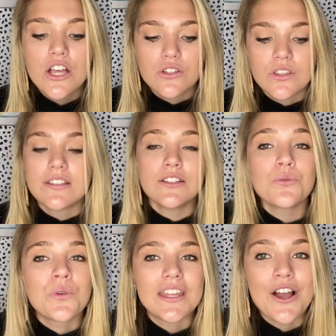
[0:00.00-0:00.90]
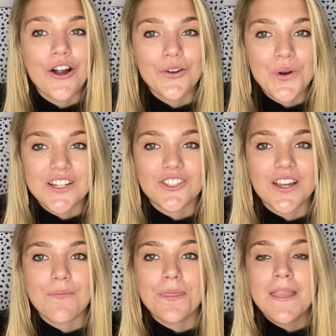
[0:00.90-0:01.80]
So this is a really hard
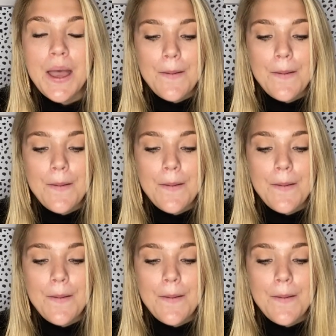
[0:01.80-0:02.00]
question.